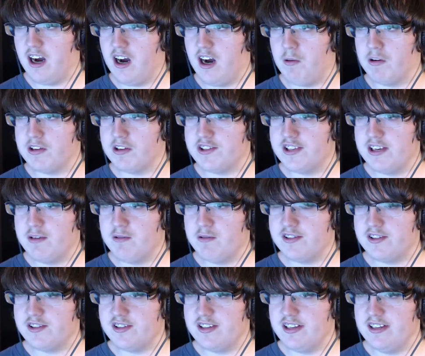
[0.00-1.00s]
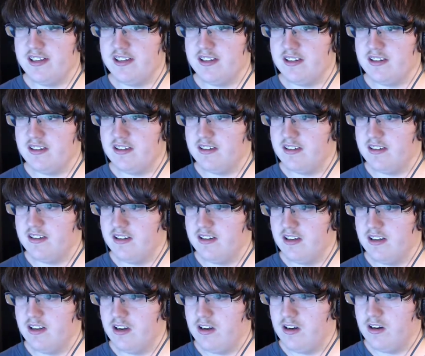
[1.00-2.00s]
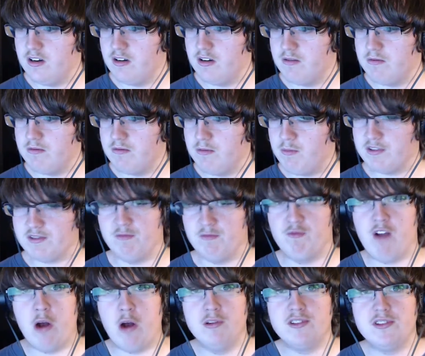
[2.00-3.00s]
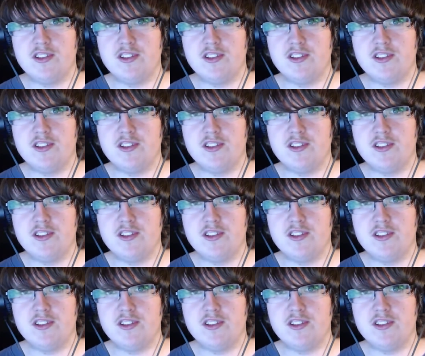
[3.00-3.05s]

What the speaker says: wasn't she? Wasn't she? Was it Rosa?